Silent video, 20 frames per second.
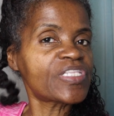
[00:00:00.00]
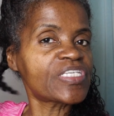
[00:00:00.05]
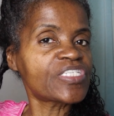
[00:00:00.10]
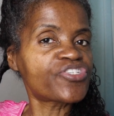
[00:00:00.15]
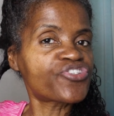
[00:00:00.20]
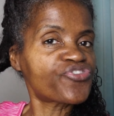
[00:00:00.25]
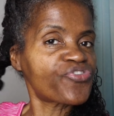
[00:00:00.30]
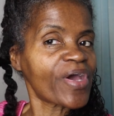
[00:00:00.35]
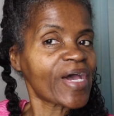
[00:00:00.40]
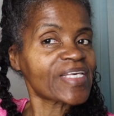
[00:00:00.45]
the
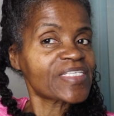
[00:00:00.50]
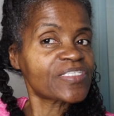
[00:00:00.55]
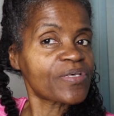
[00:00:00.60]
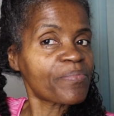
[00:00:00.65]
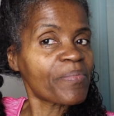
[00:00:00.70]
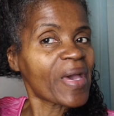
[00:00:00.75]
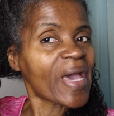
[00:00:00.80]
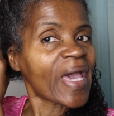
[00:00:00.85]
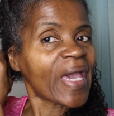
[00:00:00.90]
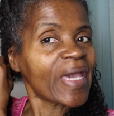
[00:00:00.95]

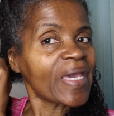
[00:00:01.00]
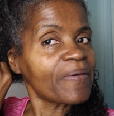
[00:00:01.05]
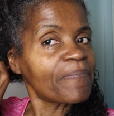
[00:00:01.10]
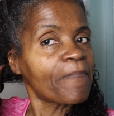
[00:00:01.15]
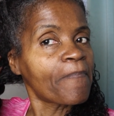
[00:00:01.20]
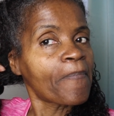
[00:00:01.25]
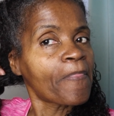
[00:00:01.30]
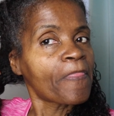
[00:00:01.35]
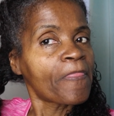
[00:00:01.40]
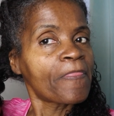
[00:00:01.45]
Tresemme,
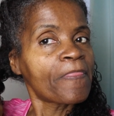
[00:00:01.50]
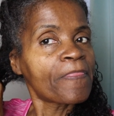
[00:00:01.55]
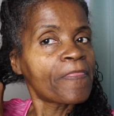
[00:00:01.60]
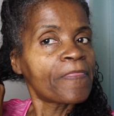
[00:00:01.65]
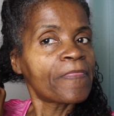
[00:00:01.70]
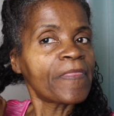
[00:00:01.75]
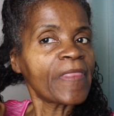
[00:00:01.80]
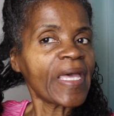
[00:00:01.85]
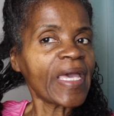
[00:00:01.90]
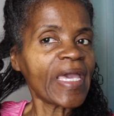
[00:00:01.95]

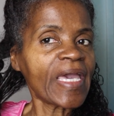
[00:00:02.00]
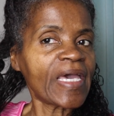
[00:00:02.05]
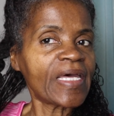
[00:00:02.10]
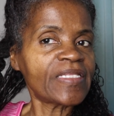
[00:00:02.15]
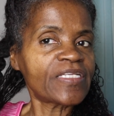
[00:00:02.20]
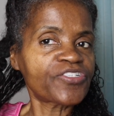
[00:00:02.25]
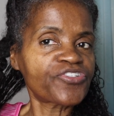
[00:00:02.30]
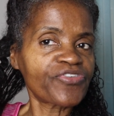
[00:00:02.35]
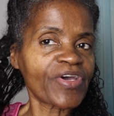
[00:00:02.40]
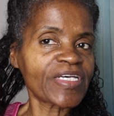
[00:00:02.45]

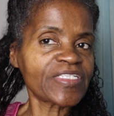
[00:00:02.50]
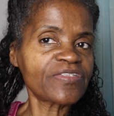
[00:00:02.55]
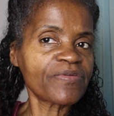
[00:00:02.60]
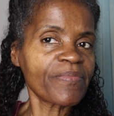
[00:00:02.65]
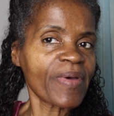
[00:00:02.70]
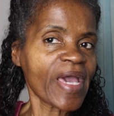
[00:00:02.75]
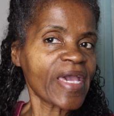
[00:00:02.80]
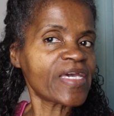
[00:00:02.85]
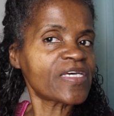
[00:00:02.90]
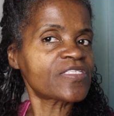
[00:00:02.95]
and the
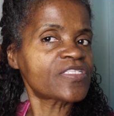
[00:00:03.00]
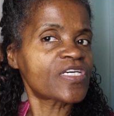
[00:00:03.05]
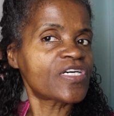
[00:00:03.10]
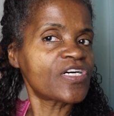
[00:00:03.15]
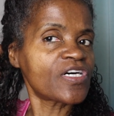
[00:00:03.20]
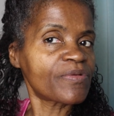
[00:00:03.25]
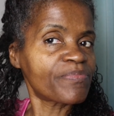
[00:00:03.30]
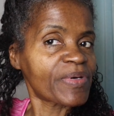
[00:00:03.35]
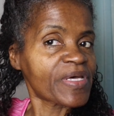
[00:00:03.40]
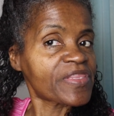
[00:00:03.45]
Tresemme is
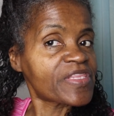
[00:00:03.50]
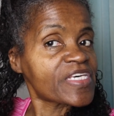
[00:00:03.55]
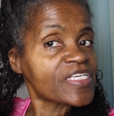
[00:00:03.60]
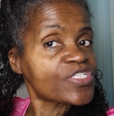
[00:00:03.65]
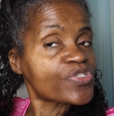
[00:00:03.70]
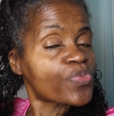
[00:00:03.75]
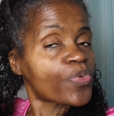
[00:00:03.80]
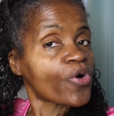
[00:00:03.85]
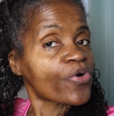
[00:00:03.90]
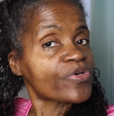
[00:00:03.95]
good, but
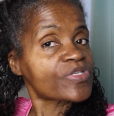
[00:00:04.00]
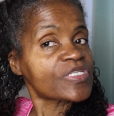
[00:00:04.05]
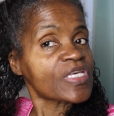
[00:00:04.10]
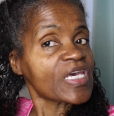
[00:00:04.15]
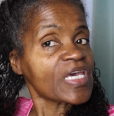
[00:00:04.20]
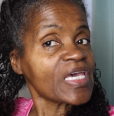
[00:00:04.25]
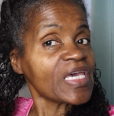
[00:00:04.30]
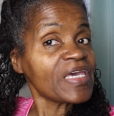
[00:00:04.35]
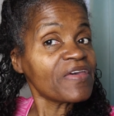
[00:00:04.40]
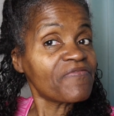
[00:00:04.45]
this works
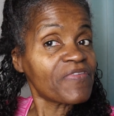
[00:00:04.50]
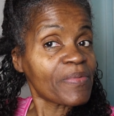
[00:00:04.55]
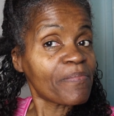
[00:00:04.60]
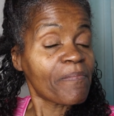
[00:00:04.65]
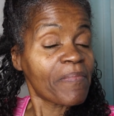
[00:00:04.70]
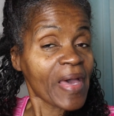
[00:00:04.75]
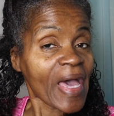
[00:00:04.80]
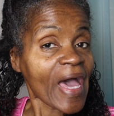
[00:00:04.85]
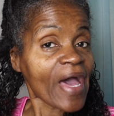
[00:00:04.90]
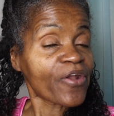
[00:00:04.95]

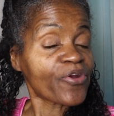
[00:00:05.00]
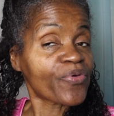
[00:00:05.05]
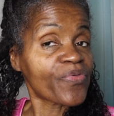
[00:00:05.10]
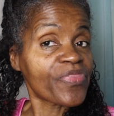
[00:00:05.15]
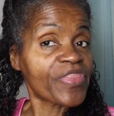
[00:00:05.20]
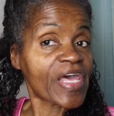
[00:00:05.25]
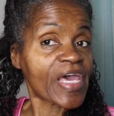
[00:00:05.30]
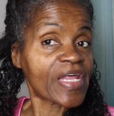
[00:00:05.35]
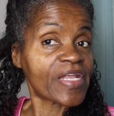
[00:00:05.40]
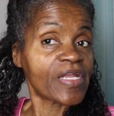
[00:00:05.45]
even better
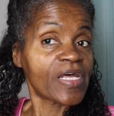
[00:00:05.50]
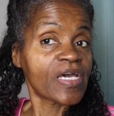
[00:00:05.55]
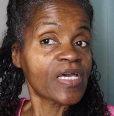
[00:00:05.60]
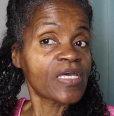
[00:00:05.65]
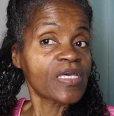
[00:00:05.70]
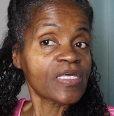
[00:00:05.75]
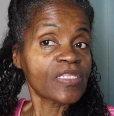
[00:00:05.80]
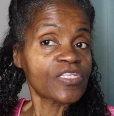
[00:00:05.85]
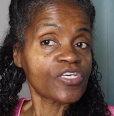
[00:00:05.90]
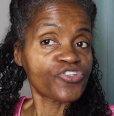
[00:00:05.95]
than
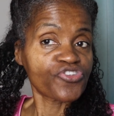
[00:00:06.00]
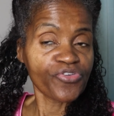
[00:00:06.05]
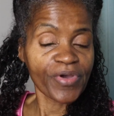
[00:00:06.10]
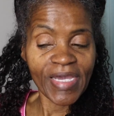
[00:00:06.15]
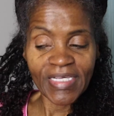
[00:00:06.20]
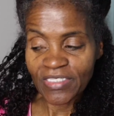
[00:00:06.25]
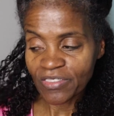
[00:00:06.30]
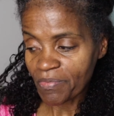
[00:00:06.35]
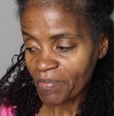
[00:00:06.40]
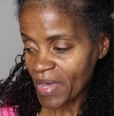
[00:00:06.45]
the
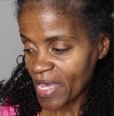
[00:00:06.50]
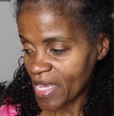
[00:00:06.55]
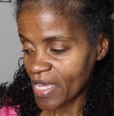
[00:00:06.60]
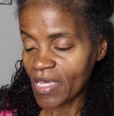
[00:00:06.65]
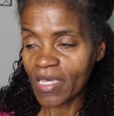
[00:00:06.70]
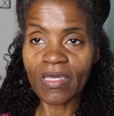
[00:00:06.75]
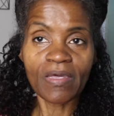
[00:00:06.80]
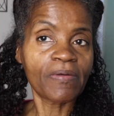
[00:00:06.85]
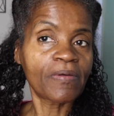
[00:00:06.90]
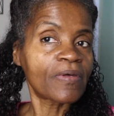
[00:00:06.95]
Tresemme.